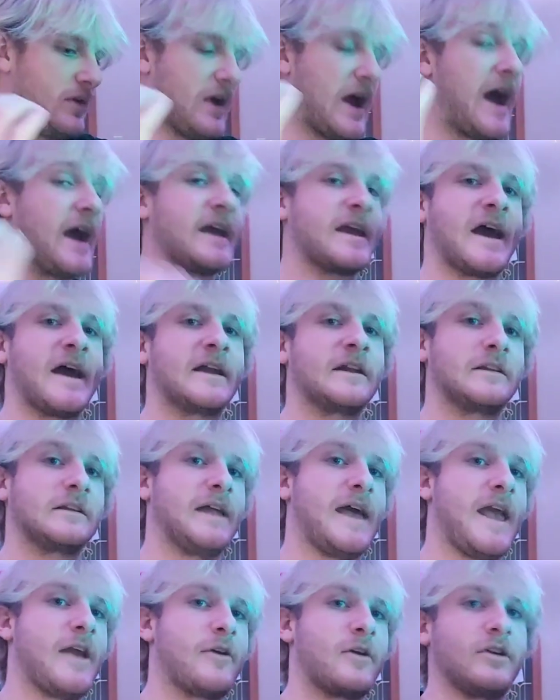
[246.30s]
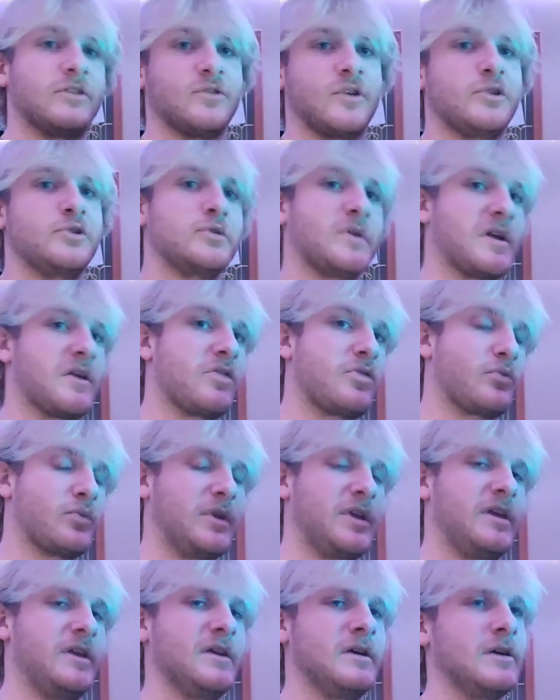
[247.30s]
kind of layer it, so I do like
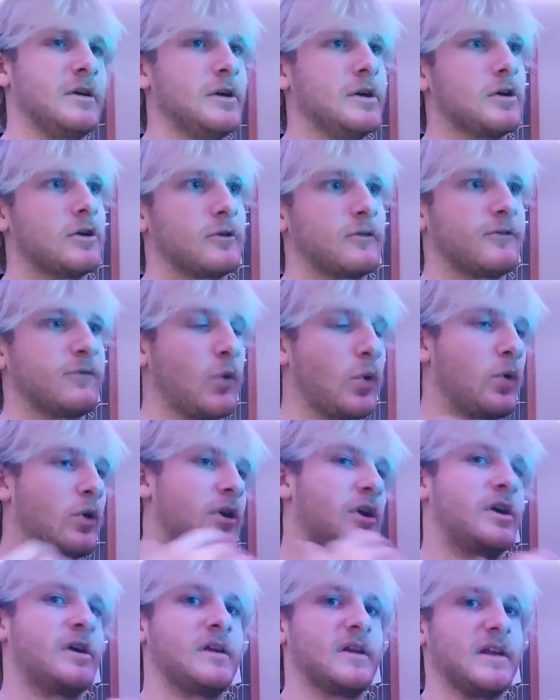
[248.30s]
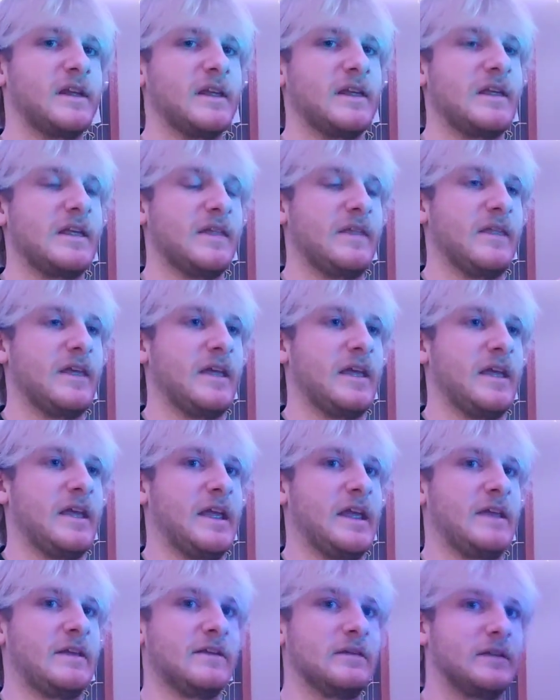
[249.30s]
3 or 4, and
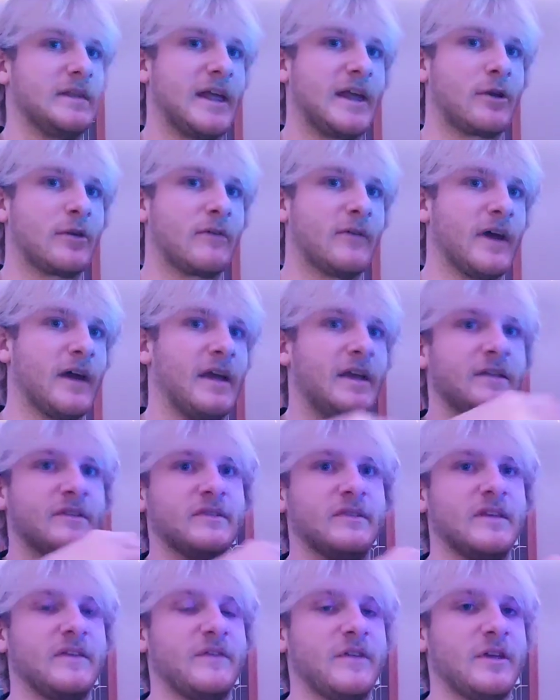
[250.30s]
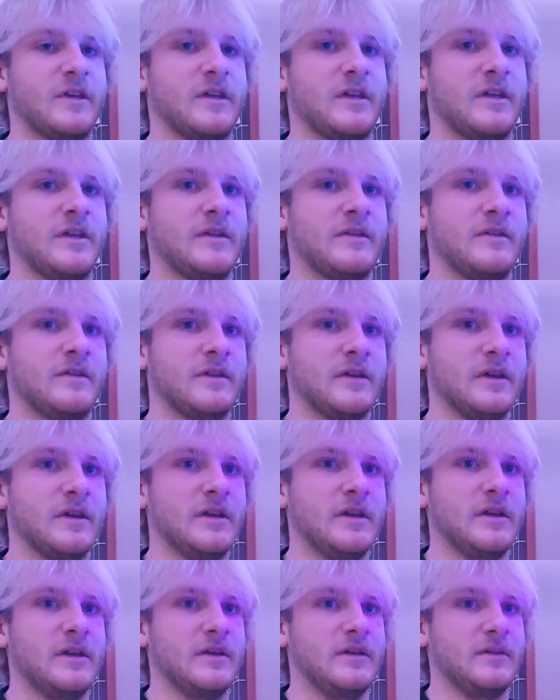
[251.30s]
then layer of ice, and then
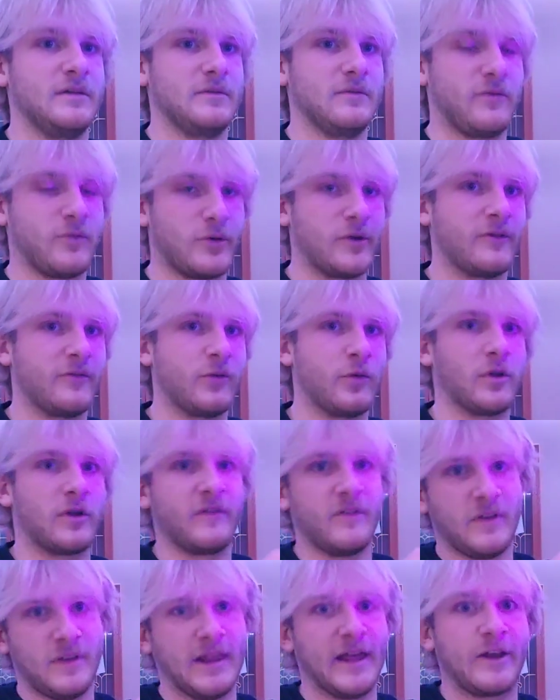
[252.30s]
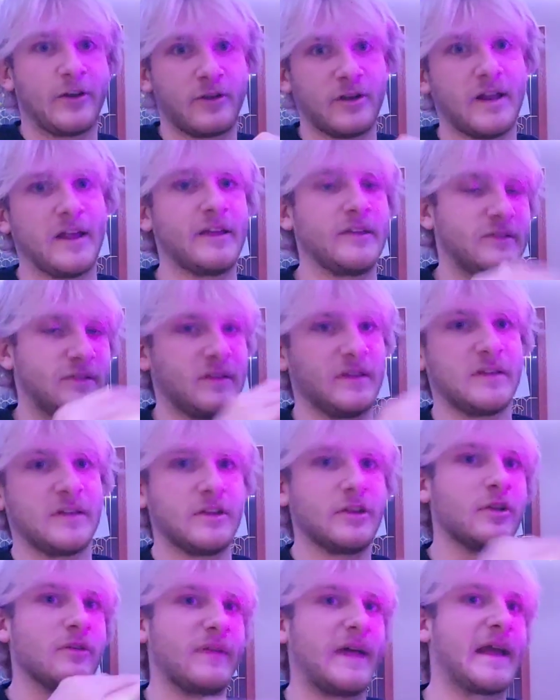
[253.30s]
3 or 4, and then layer of ice, and
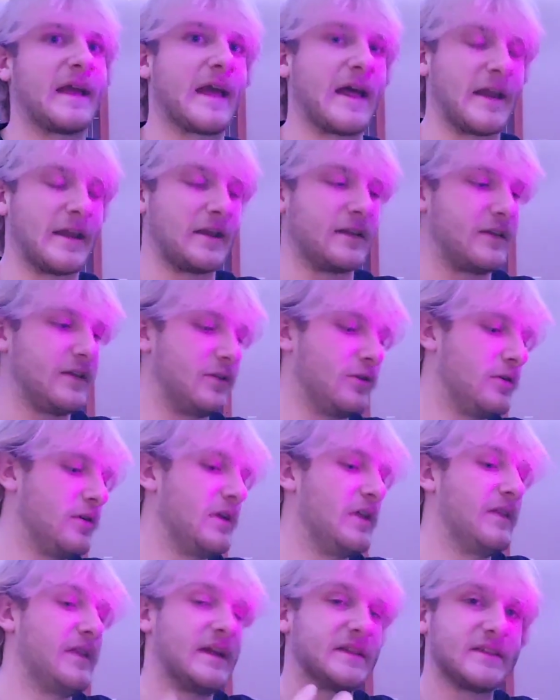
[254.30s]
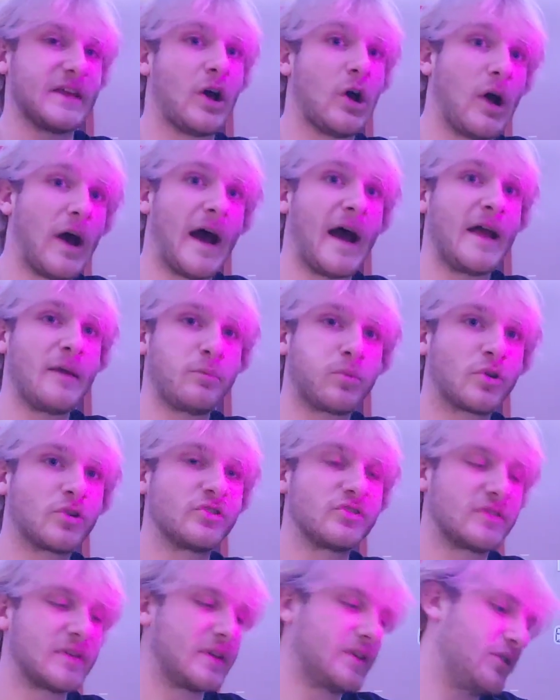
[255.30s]
you know, that kind of deal. That's how I
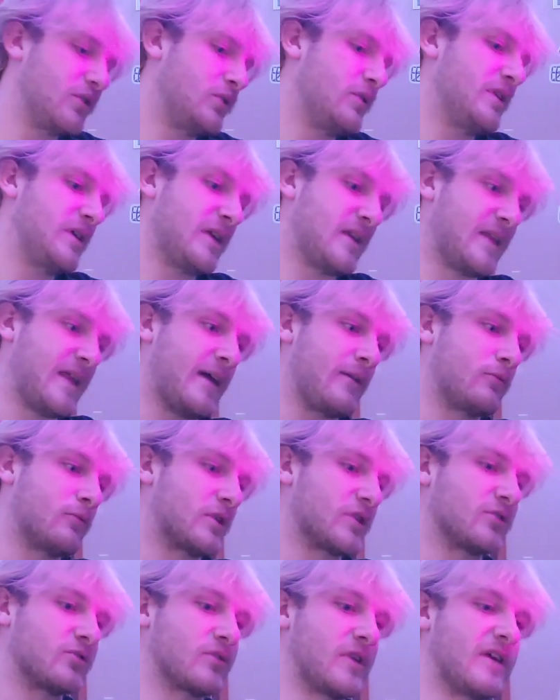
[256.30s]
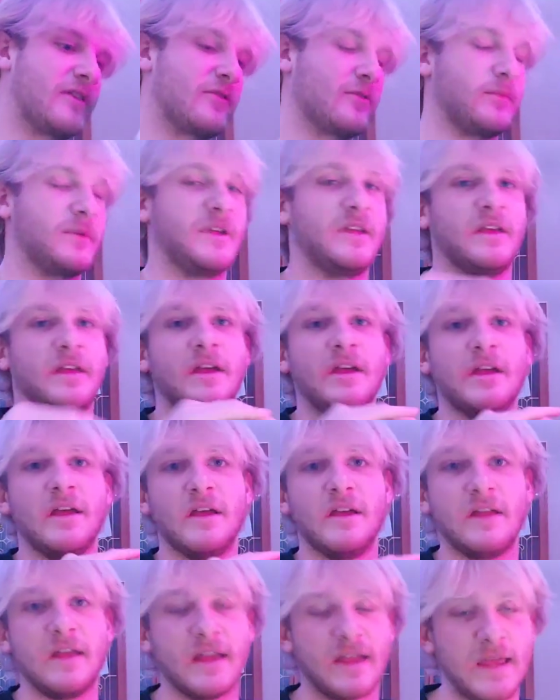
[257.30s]
personally do it, and that works great for me.
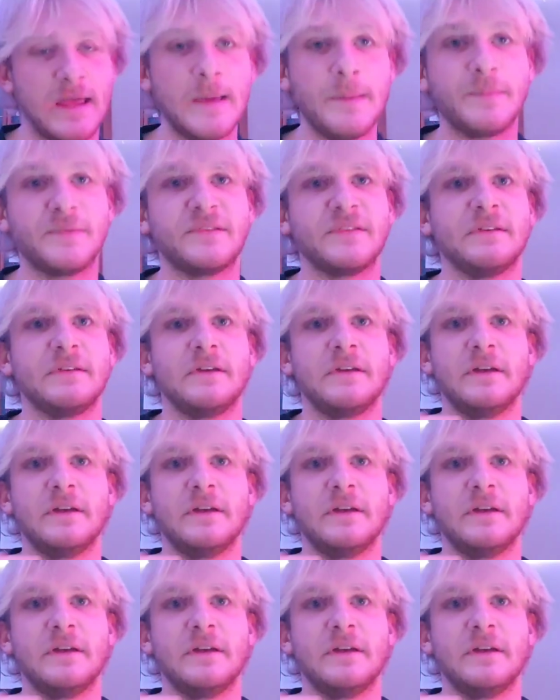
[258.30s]
It keeps